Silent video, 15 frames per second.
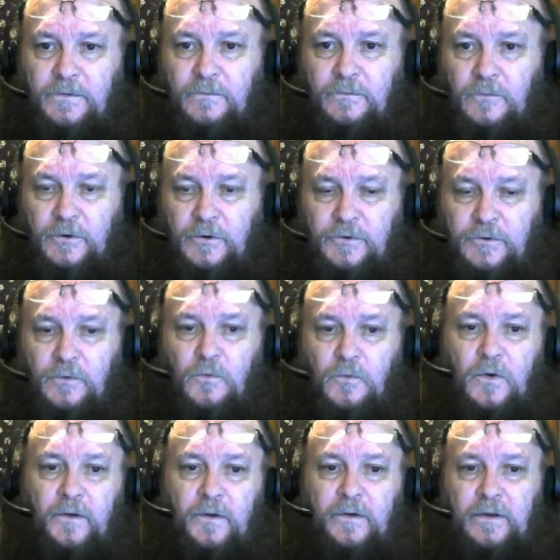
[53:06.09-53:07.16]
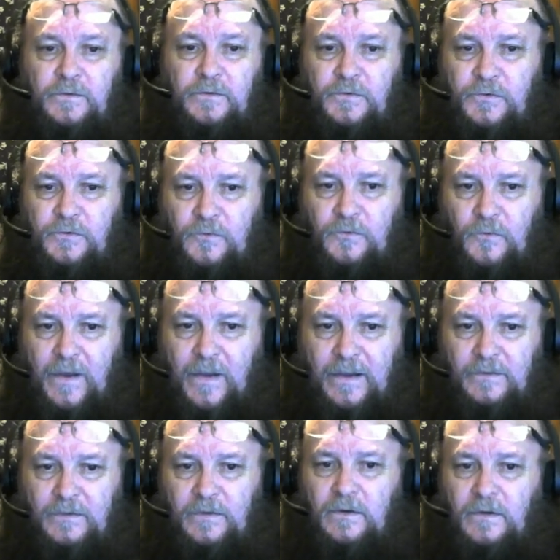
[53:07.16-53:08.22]
What you want is
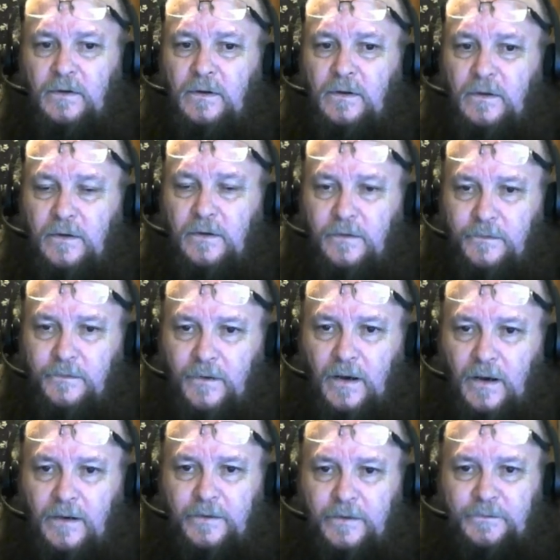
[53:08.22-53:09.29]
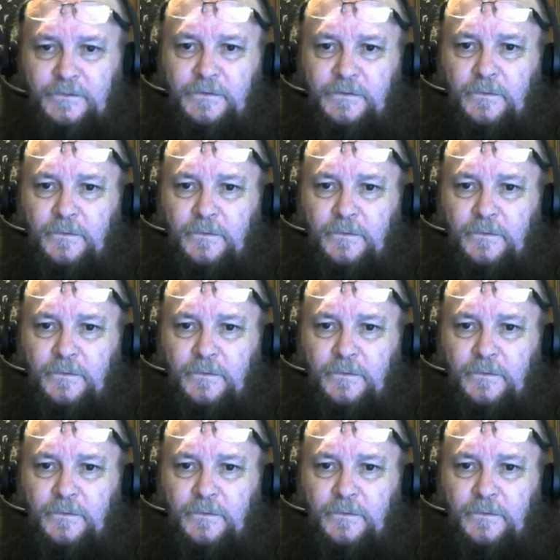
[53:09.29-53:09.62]
straight knowledge